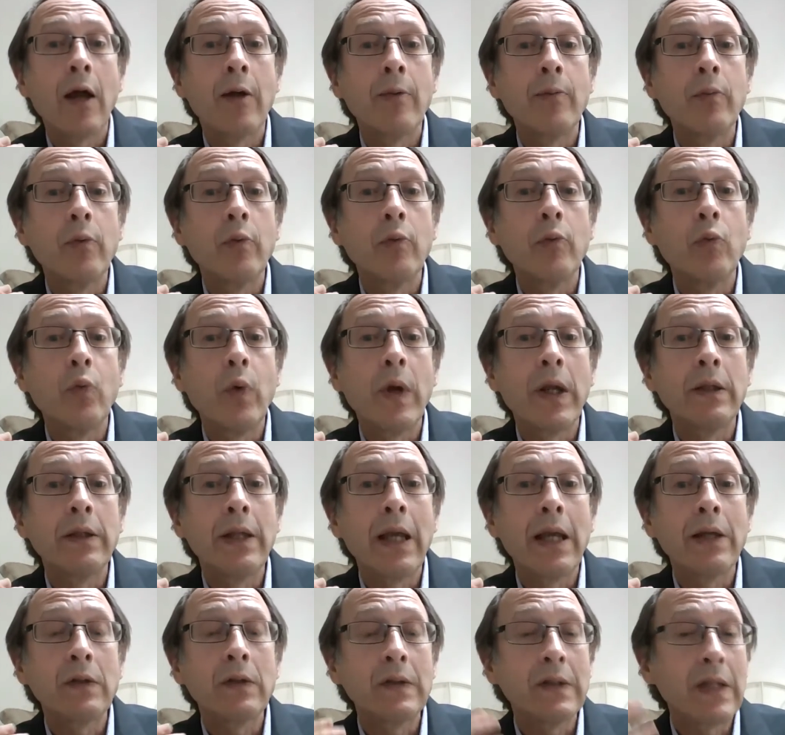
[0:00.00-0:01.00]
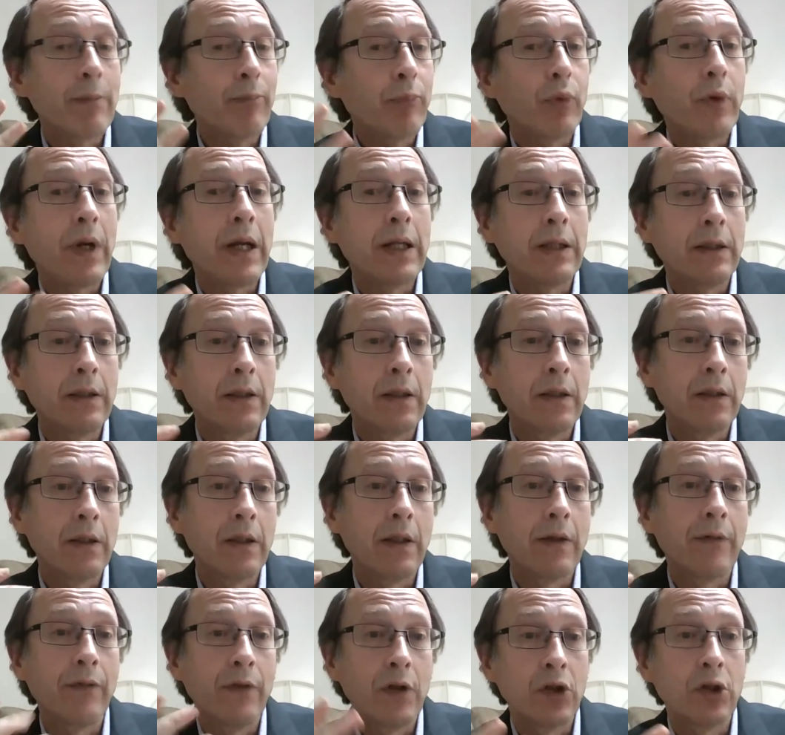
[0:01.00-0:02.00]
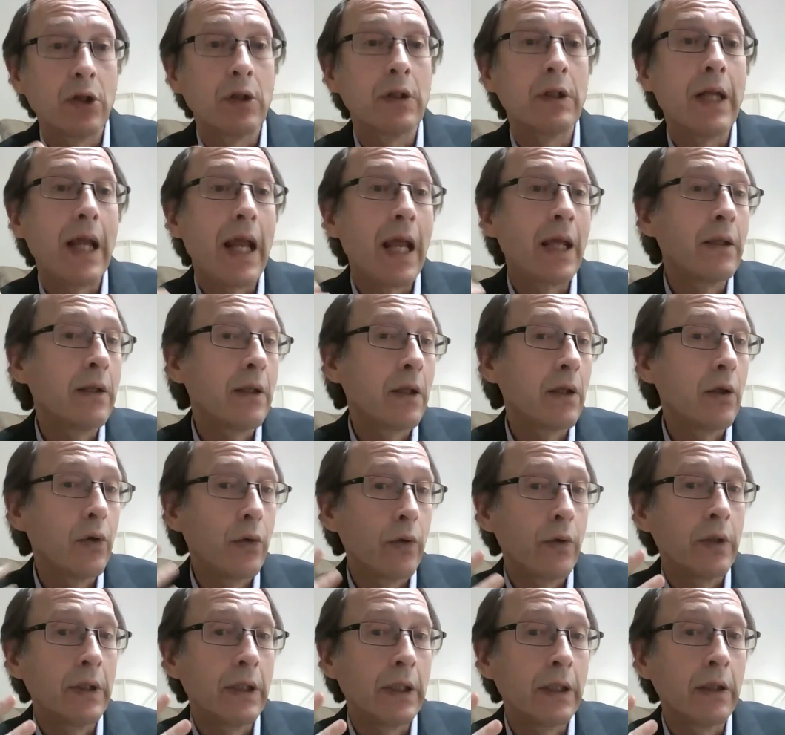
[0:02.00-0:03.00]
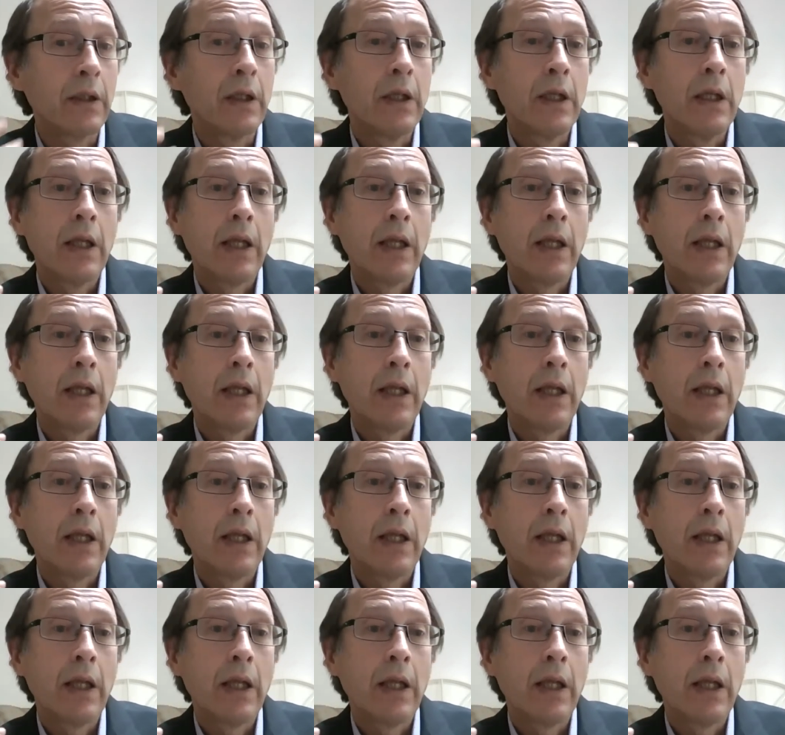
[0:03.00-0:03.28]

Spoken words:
when they separate the vision and the learning.